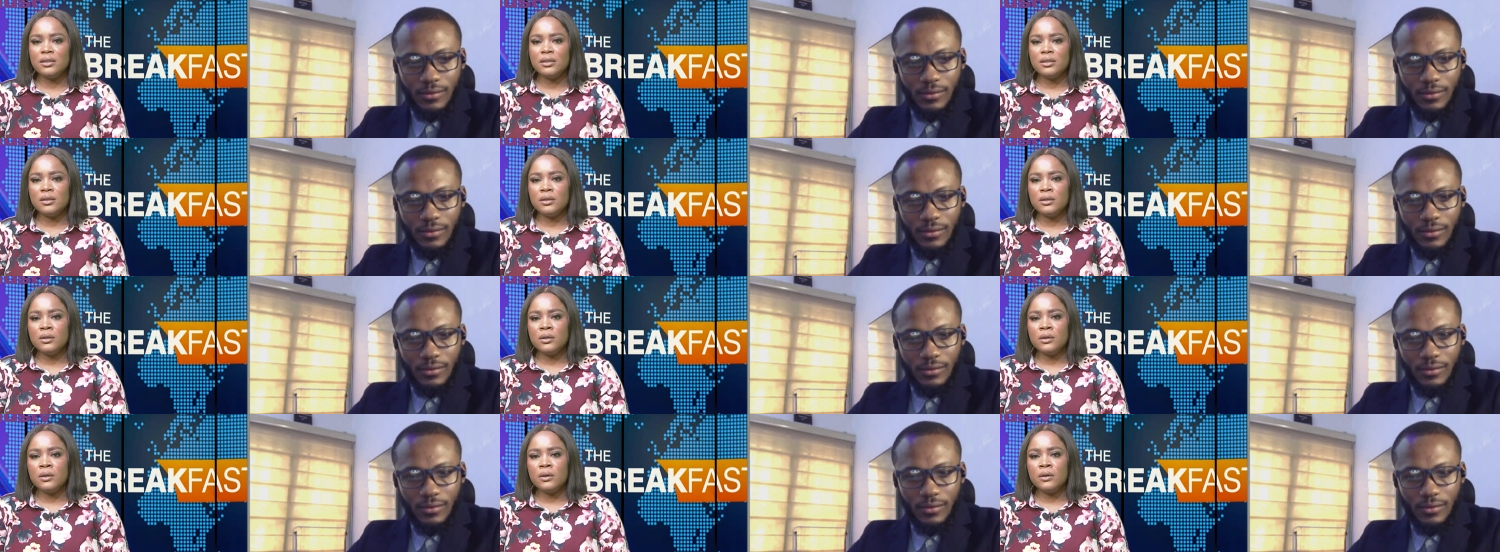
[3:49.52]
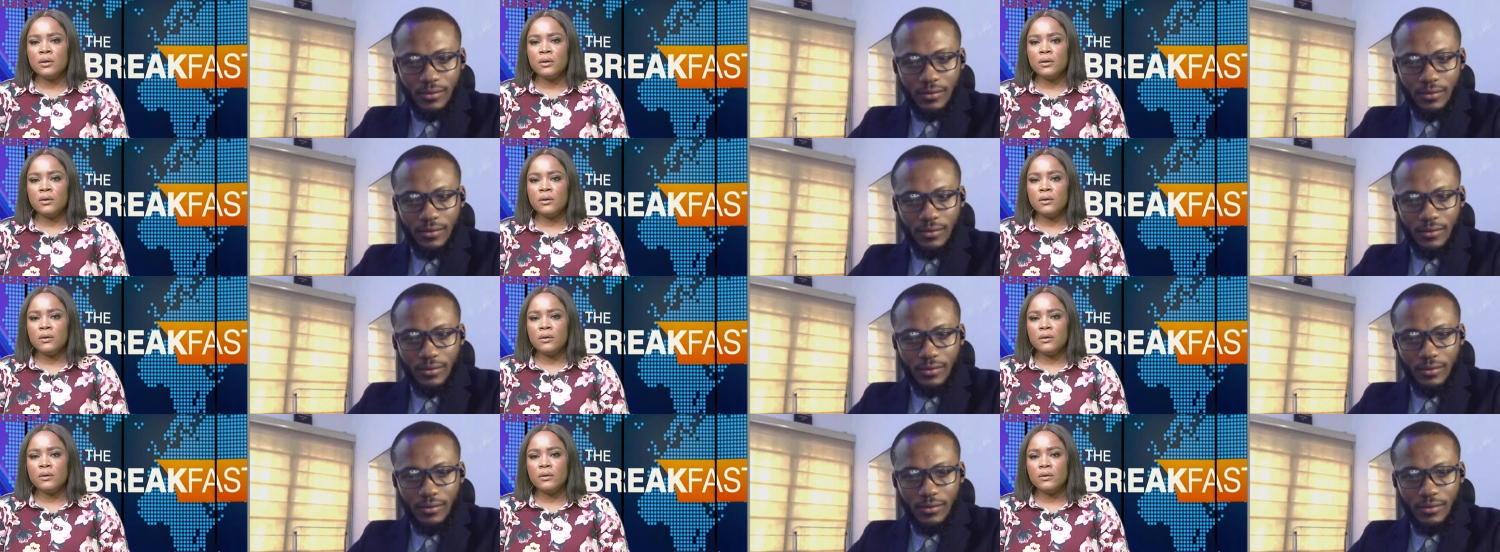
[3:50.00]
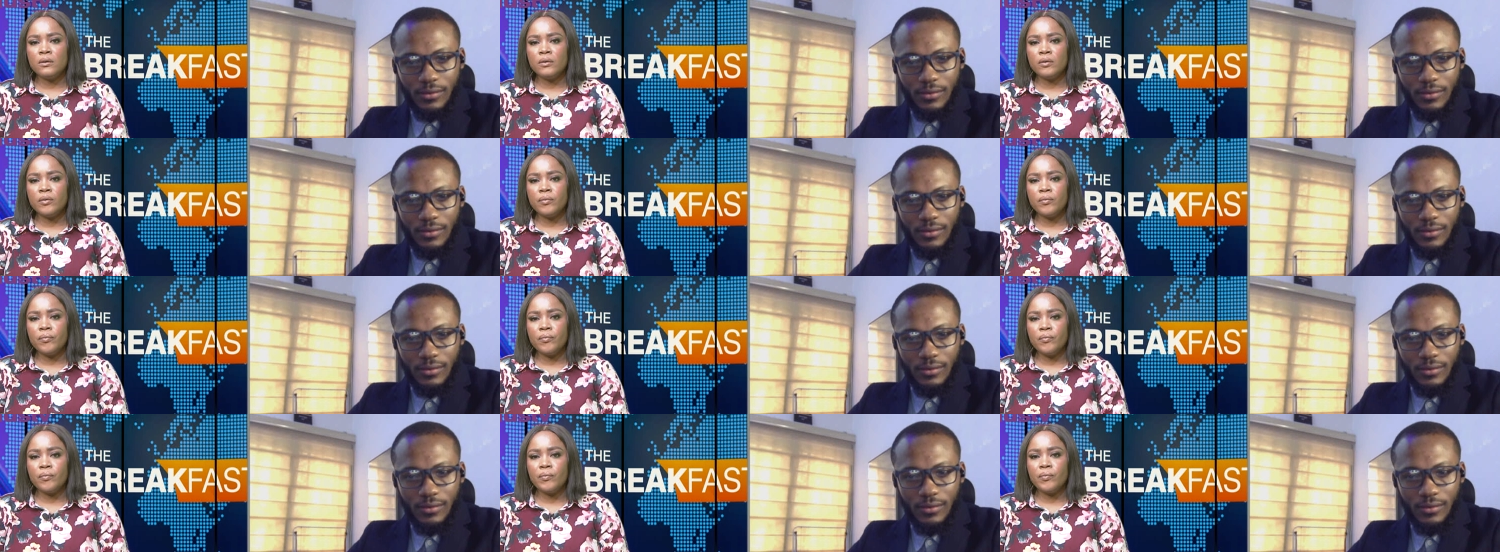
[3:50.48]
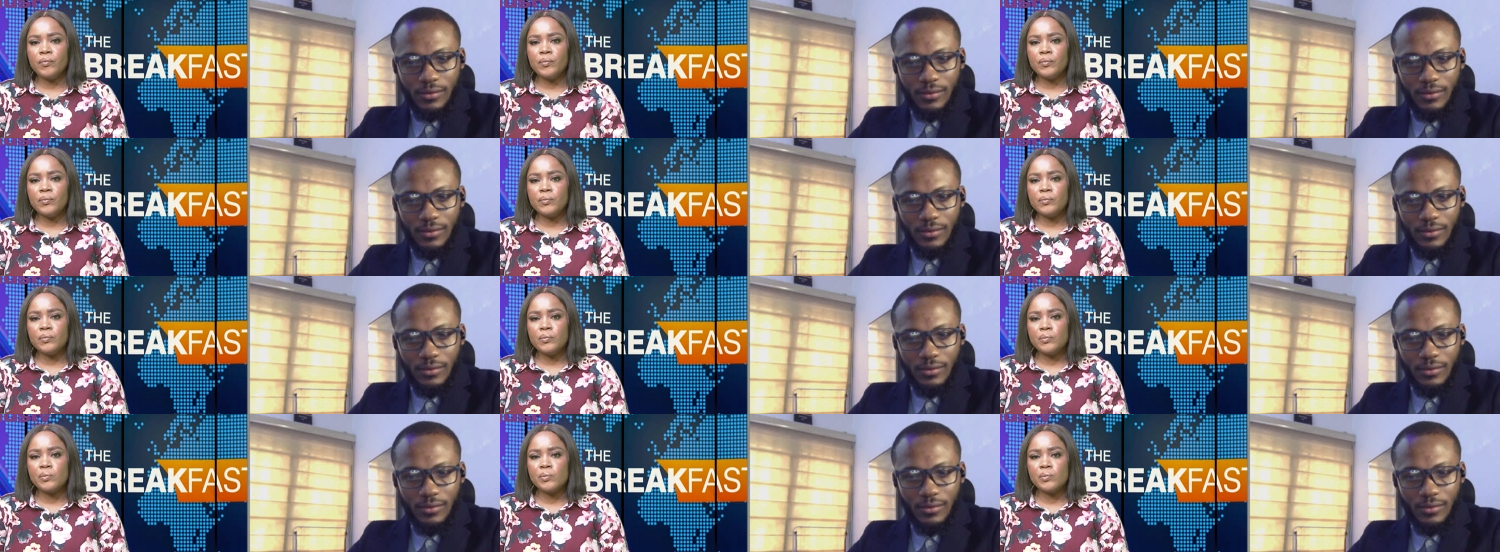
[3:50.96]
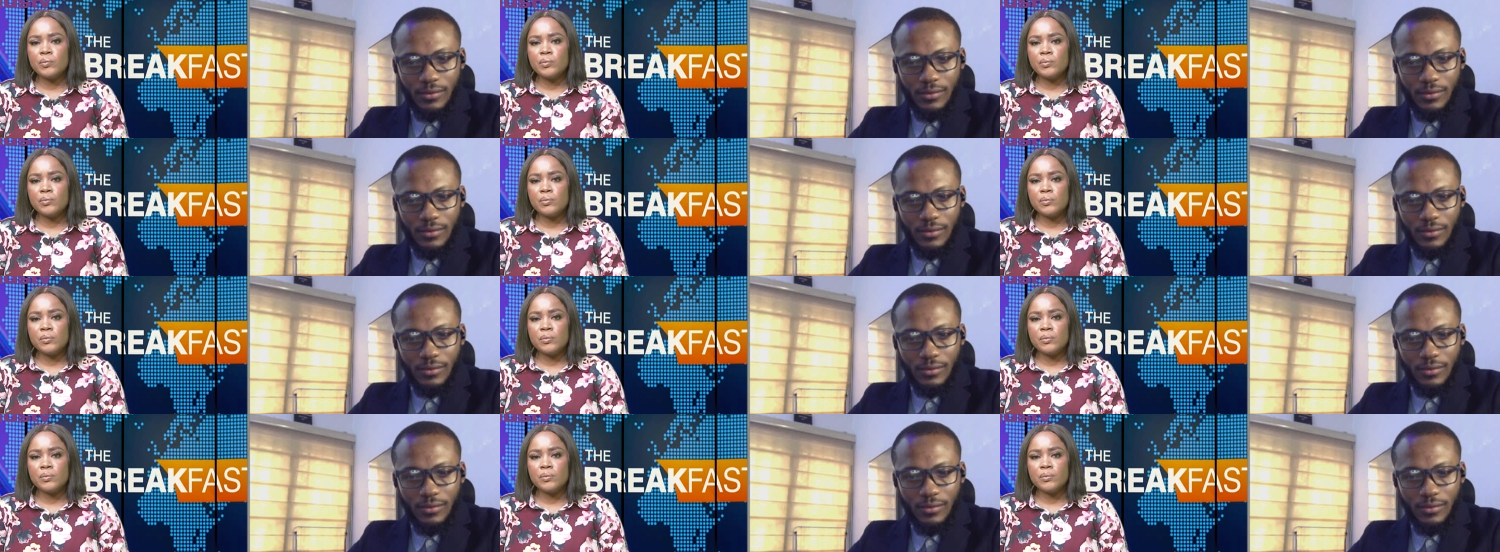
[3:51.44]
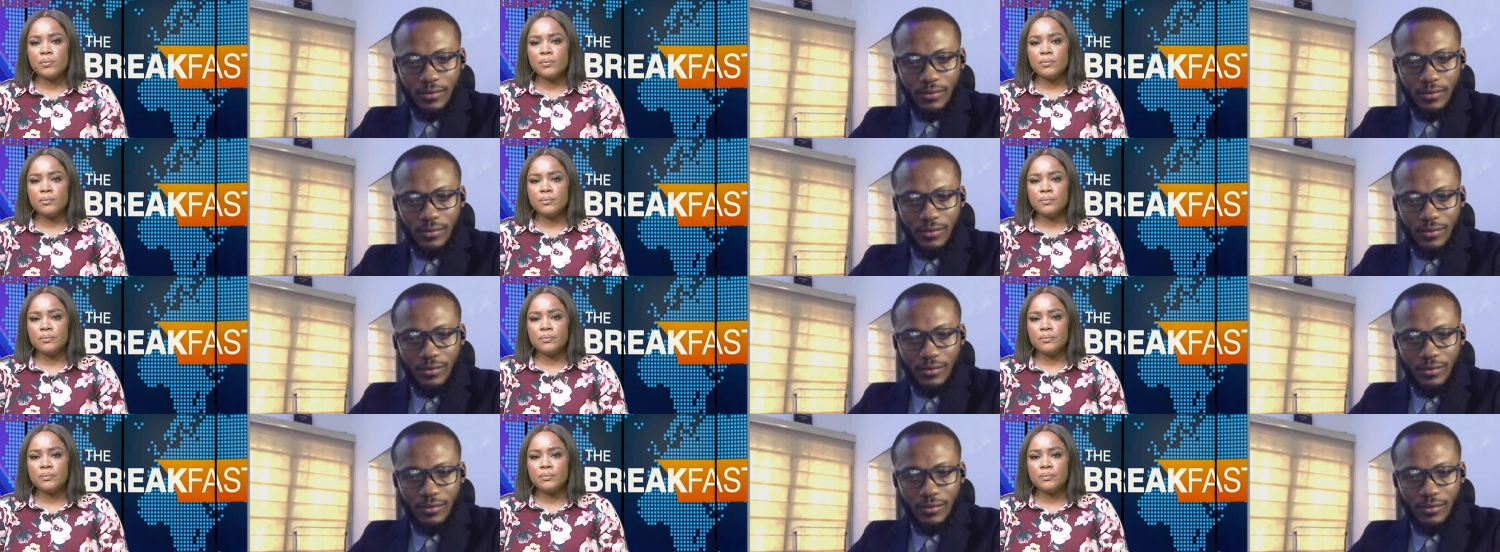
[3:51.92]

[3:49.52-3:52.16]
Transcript: Nothing is said.